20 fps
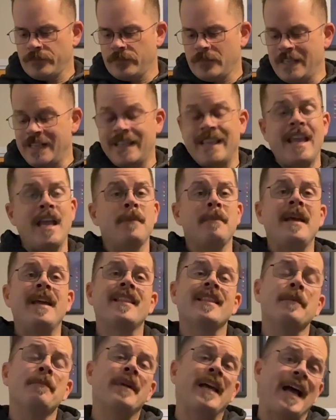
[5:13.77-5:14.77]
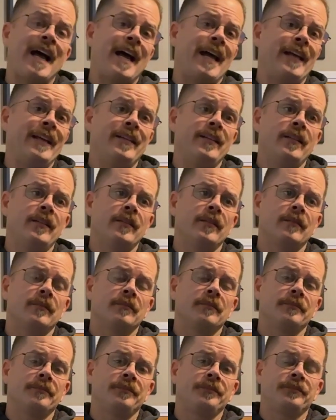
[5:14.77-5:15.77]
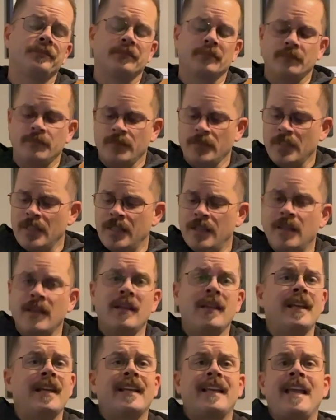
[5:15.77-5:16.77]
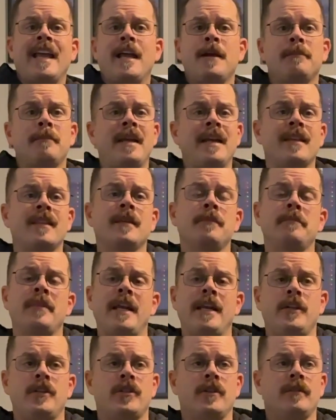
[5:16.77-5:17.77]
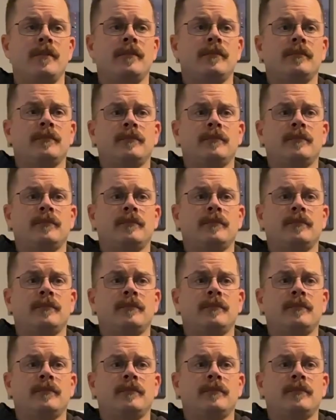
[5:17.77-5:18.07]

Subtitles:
It can't make them kind. It can't make them patient.